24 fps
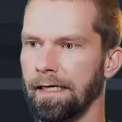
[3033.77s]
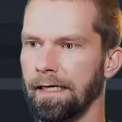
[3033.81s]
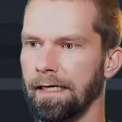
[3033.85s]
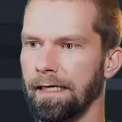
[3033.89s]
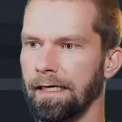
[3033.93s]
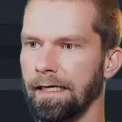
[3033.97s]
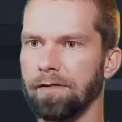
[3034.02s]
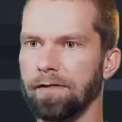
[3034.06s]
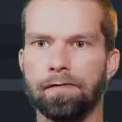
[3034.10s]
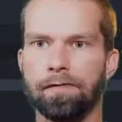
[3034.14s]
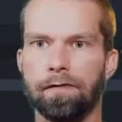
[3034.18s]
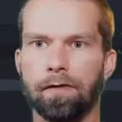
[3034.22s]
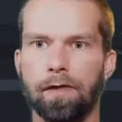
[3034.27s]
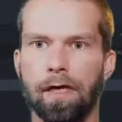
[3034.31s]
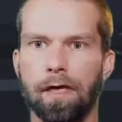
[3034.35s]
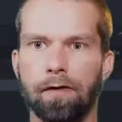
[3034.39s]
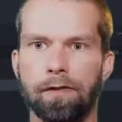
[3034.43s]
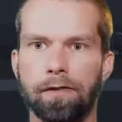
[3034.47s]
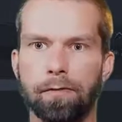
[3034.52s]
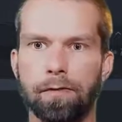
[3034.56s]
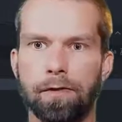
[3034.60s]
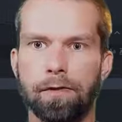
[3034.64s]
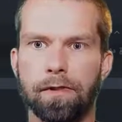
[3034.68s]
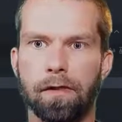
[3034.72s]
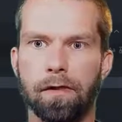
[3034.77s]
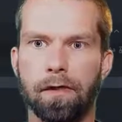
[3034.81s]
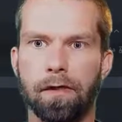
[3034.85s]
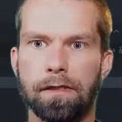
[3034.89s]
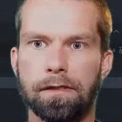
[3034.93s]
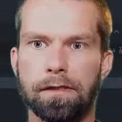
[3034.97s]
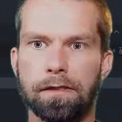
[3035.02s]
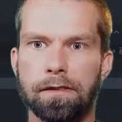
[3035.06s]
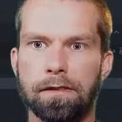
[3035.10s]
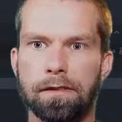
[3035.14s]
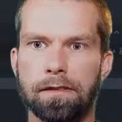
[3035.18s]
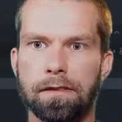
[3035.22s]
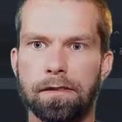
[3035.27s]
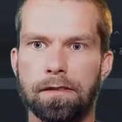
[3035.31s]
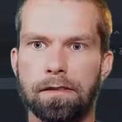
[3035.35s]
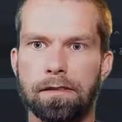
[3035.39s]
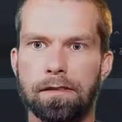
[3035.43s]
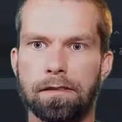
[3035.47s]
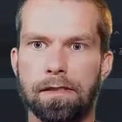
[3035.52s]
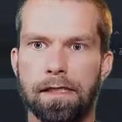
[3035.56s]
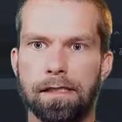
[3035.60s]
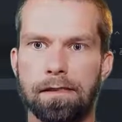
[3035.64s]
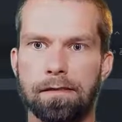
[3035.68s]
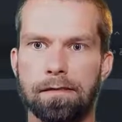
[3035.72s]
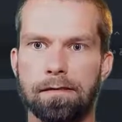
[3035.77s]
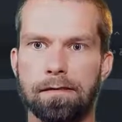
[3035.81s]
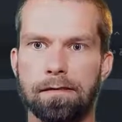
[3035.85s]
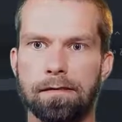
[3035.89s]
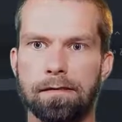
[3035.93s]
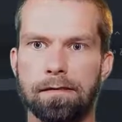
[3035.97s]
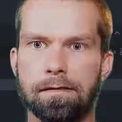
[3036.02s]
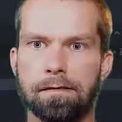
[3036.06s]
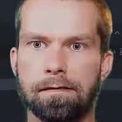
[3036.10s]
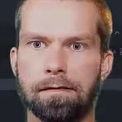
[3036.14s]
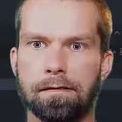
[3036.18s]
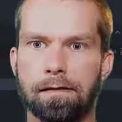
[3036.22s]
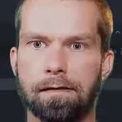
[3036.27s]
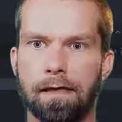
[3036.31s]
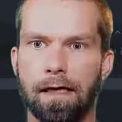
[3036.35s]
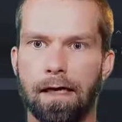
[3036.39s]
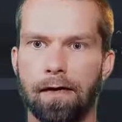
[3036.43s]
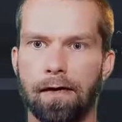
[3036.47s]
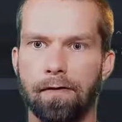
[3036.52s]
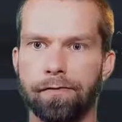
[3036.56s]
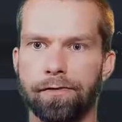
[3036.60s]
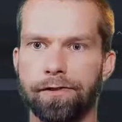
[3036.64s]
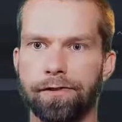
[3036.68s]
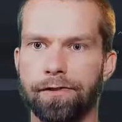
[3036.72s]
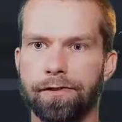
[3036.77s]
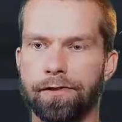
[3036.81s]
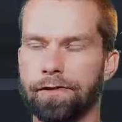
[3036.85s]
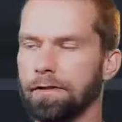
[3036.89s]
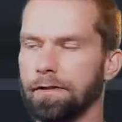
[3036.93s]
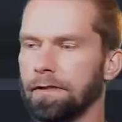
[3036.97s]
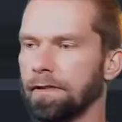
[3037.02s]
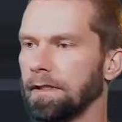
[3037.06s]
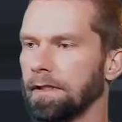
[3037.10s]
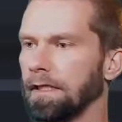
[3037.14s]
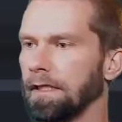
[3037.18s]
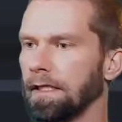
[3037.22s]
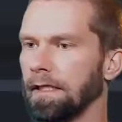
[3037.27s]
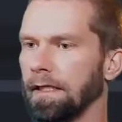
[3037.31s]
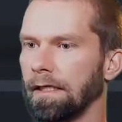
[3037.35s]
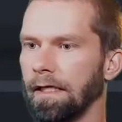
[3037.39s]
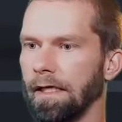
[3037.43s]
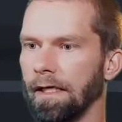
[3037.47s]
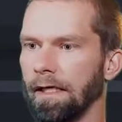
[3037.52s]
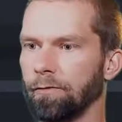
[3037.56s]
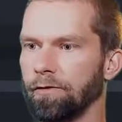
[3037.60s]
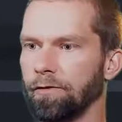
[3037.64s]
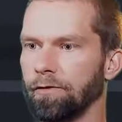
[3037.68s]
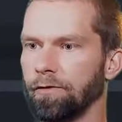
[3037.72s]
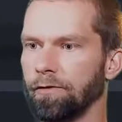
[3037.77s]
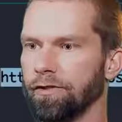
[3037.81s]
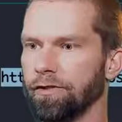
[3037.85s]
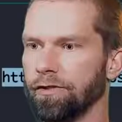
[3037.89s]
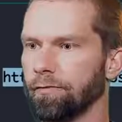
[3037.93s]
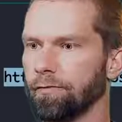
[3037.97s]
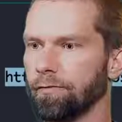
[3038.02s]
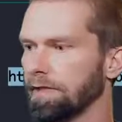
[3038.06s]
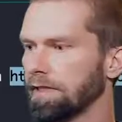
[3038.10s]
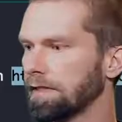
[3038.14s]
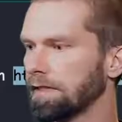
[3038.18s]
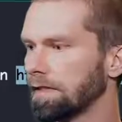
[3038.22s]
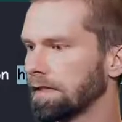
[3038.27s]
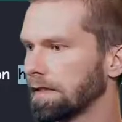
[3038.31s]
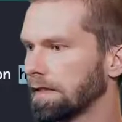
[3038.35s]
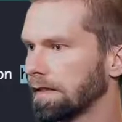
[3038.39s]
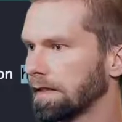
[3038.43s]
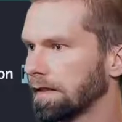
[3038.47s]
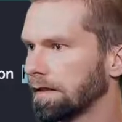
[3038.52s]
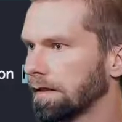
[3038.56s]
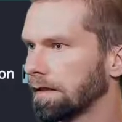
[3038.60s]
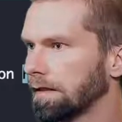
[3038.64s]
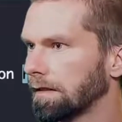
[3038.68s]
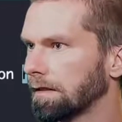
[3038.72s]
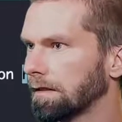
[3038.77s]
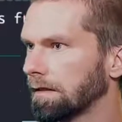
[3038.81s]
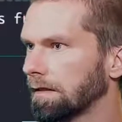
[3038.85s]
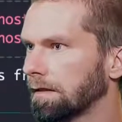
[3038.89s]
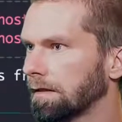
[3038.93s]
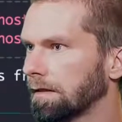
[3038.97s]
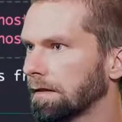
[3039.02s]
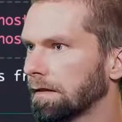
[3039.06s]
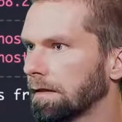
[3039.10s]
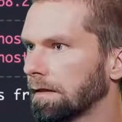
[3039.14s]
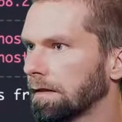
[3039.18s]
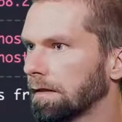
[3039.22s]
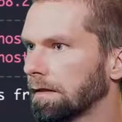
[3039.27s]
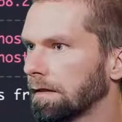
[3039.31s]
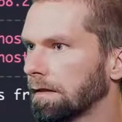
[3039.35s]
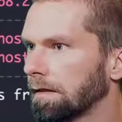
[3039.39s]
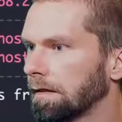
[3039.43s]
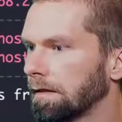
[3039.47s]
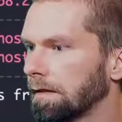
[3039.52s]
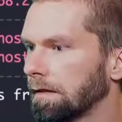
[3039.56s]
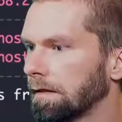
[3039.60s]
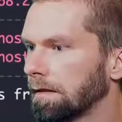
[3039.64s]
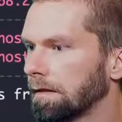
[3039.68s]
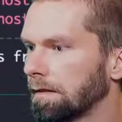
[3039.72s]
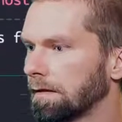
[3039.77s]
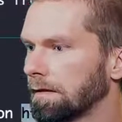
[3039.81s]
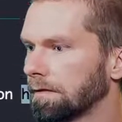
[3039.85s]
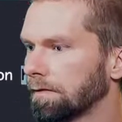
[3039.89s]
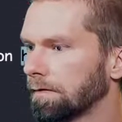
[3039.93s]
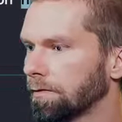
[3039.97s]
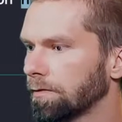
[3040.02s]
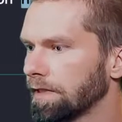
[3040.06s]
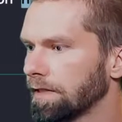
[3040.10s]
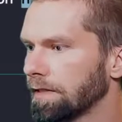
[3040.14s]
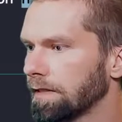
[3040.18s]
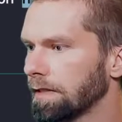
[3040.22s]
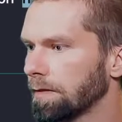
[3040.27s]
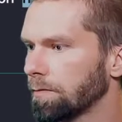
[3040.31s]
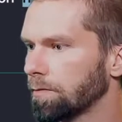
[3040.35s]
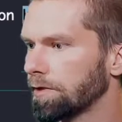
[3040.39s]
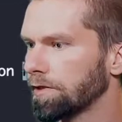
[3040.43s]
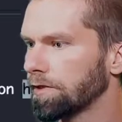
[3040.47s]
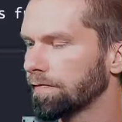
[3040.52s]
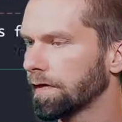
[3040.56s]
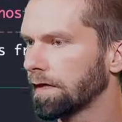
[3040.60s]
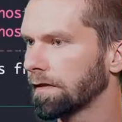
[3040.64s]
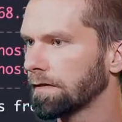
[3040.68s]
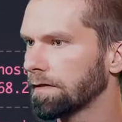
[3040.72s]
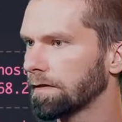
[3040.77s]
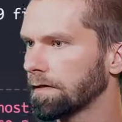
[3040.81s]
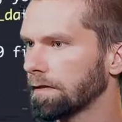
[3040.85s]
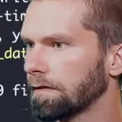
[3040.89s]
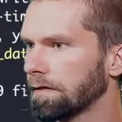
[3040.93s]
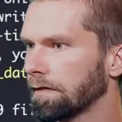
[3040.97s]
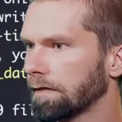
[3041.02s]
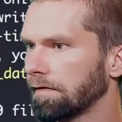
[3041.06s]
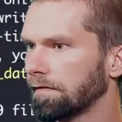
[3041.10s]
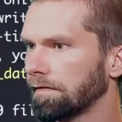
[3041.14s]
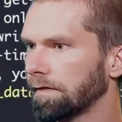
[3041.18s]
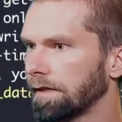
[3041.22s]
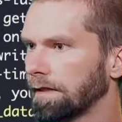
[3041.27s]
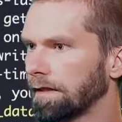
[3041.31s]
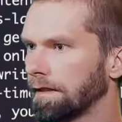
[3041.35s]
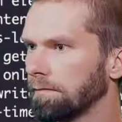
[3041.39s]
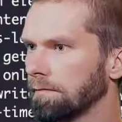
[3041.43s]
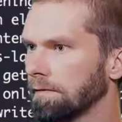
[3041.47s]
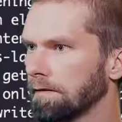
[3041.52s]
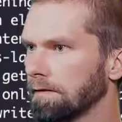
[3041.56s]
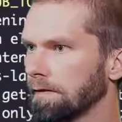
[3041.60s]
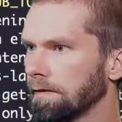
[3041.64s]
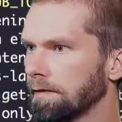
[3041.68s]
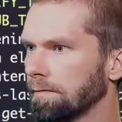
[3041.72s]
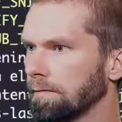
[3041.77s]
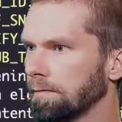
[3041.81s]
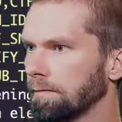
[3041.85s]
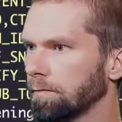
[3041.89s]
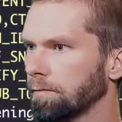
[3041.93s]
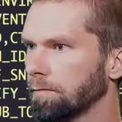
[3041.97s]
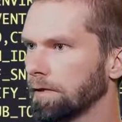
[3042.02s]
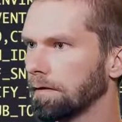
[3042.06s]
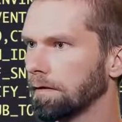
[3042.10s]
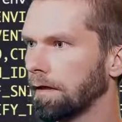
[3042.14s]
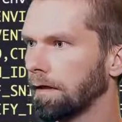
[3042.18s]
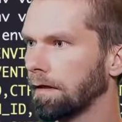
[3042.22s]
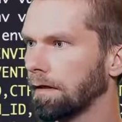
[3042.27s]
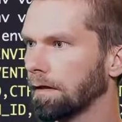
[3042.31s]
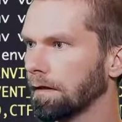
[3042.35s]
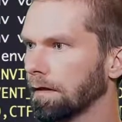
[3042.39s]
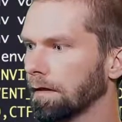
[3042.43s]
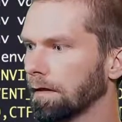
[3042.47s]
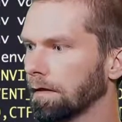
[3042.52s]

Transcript: let's have a look. How did we call it? Stats counter. And we should probably see in, do we see which functions are available somewhere in the log?